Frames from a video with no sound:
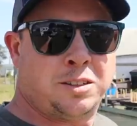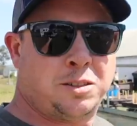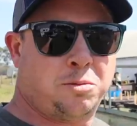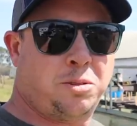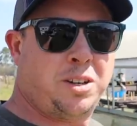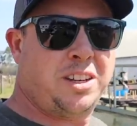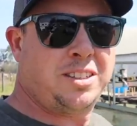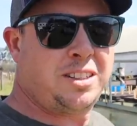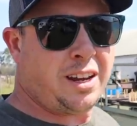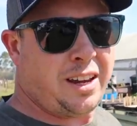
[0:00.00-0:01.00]
So what do you
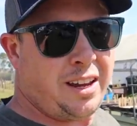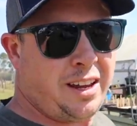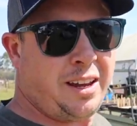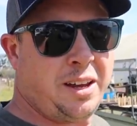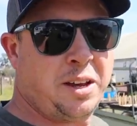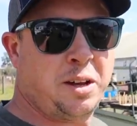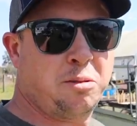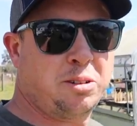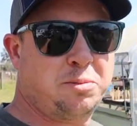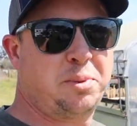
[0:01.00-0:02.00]
say
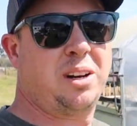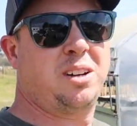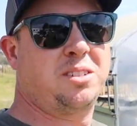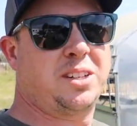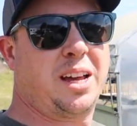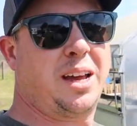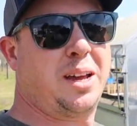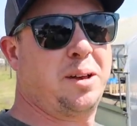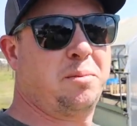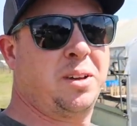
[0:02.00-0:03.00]
we spend a little
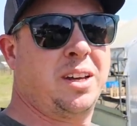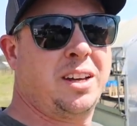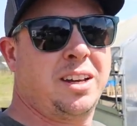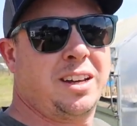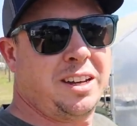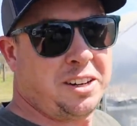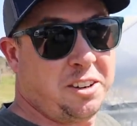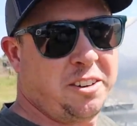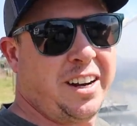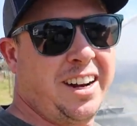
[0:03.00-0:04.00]
time in the
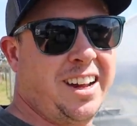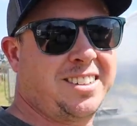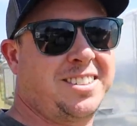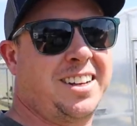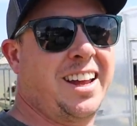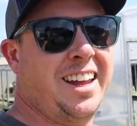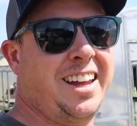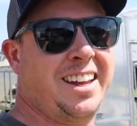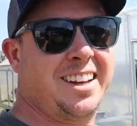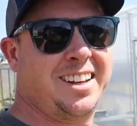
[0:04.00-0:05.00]
greenhouse
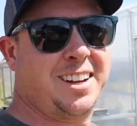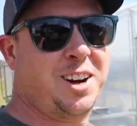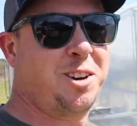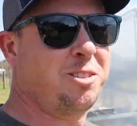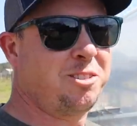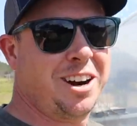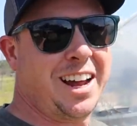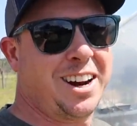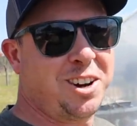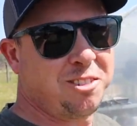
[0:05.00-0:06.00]
today? All
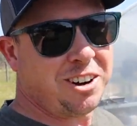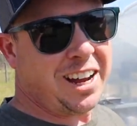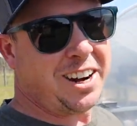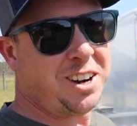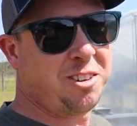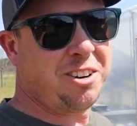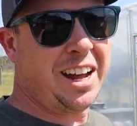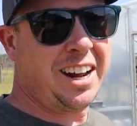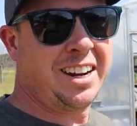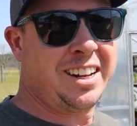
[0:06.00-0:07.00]
right, all right, all right.